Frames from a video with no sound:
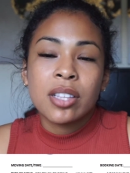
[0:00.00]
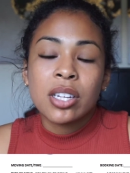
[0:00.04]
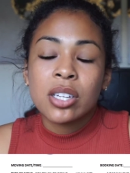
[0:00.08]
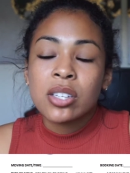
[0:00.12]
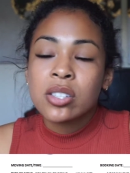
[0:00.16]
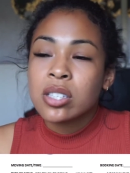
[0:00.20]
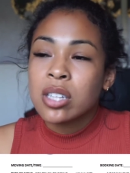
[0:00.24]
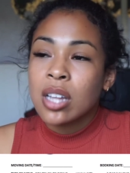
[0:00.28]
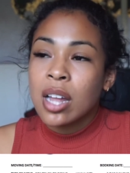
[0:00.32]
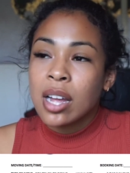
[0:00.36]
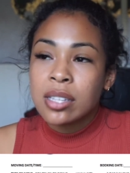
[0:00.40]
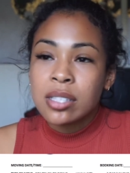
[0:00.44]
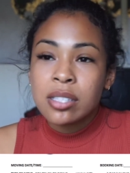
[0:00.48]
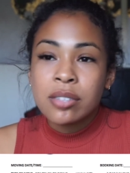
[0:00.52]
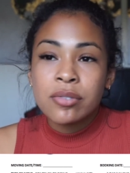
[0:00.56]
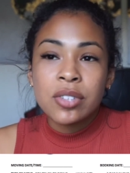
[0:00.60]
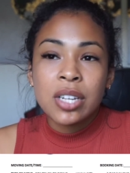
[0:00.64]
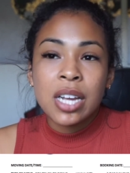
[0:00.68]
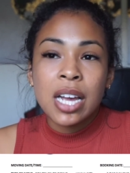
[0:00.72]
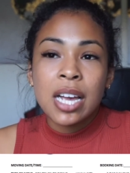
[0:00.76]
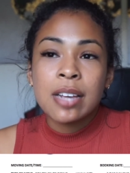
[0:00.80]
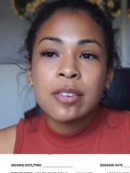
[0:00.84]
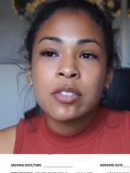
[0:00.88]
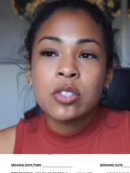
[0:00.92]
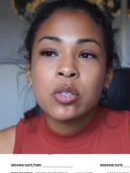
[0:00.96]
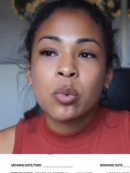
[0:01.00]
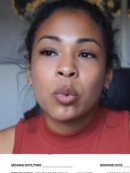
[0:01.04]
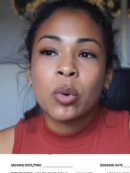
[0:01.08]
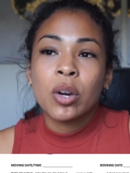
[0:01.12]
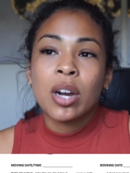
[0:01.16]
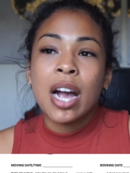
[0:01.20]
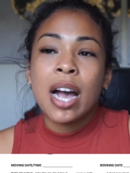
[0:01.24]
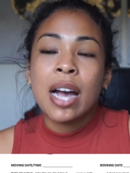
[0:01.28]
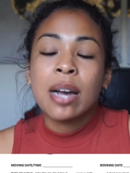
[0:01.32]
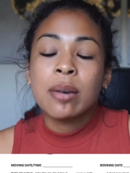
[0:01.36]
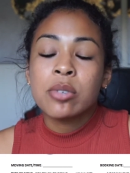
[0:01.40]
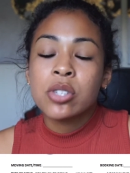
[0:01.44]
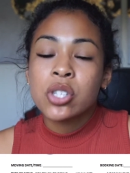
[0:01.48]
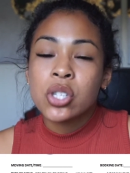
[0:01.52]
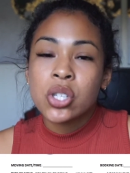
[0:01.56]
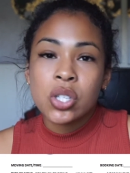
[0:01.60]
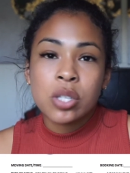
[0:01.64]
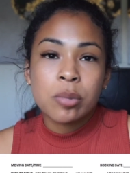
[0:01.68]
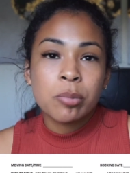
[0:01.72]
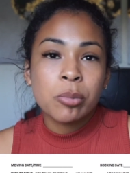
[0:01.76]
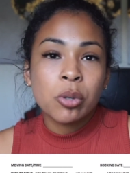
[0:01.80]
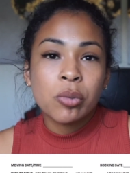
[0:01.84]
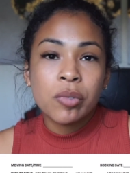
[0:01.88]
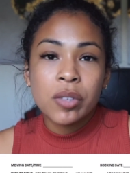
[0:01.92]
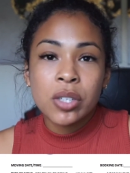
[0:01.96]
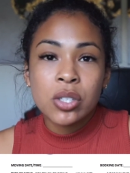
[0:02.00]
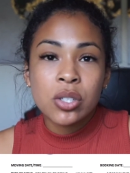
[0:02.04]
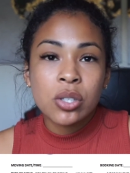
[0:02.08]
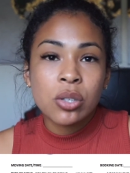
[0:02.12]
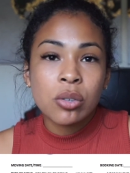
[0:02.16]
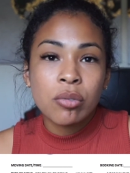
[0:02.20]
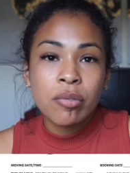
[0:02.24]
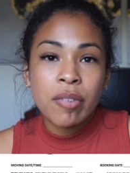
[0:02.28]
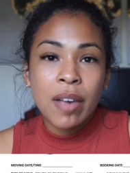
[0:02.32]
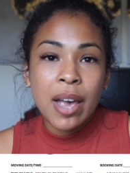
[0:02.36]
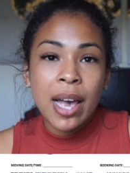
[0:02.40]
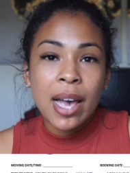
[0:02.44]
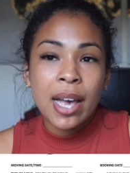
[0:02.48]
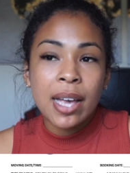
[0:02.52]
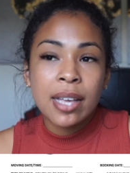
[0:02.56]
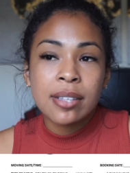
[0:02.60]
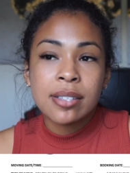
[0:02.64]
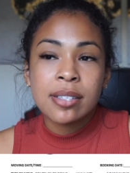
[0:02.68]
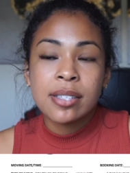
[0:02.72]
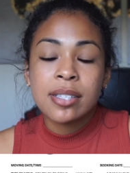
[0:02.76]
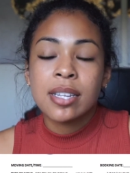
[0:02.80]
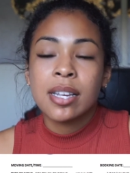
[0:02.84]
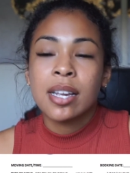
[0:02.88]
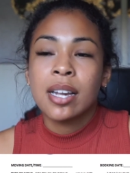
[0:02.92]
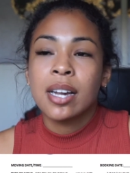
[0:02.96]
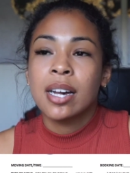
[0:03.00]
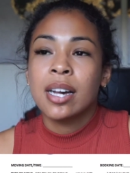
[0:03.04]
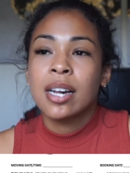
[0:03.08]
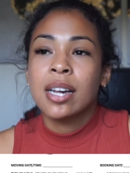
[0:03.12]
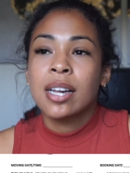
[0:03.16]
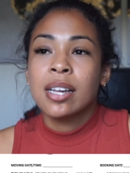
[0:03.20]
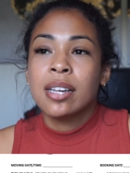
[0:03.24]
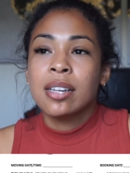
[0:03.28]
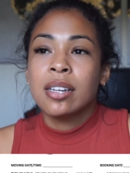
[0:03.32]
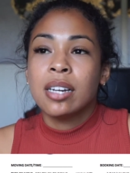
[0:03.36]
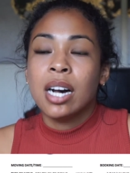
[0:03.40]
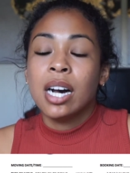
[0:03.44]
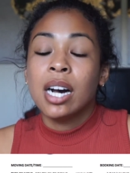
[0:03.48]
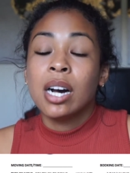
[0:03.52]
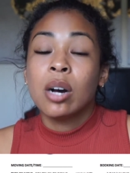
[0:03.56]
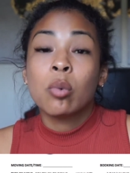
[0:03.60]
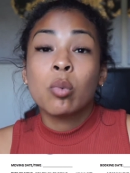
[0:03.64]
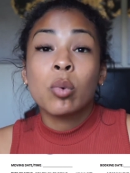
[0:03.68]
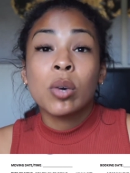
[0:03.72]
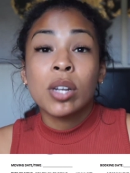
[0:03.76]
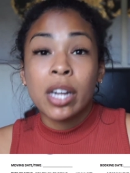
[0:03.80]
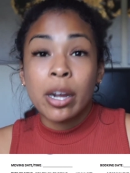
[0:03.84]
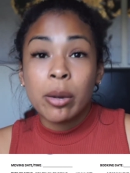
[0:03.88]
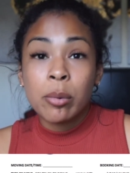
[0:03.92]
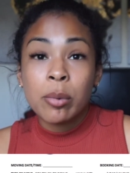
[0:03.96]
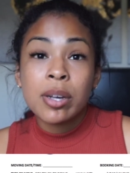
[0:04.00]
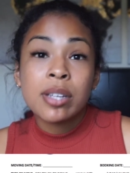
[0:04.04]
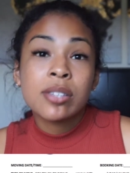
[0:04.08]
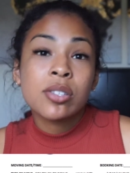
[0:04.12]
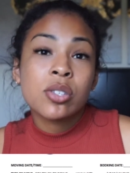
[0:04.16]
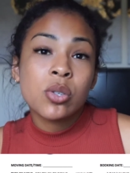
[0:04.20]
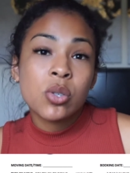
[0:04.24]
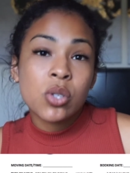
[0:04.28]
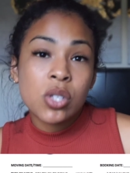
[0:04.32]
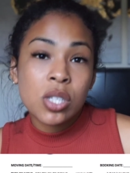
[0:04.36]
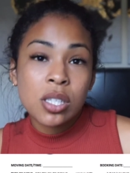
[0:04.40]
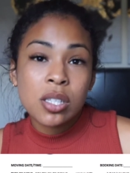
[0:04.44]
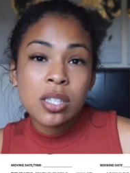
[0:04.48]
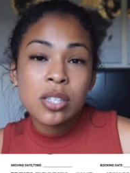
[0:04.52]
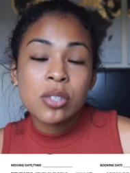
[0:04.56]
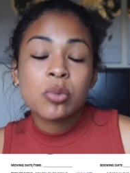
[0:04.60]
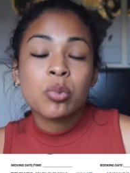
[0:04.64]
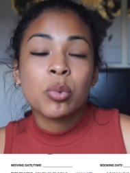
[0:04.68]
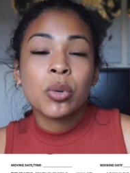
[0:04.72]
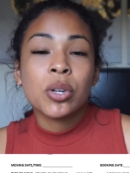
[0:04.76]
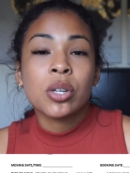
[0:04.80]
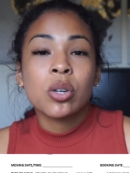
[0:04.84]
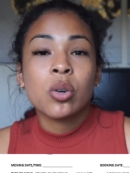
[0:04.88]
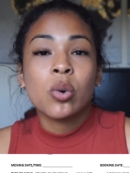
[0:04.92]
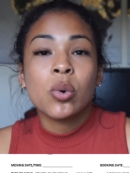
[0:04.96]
There's lots of times where I was just moving too fast uh, when I was using these work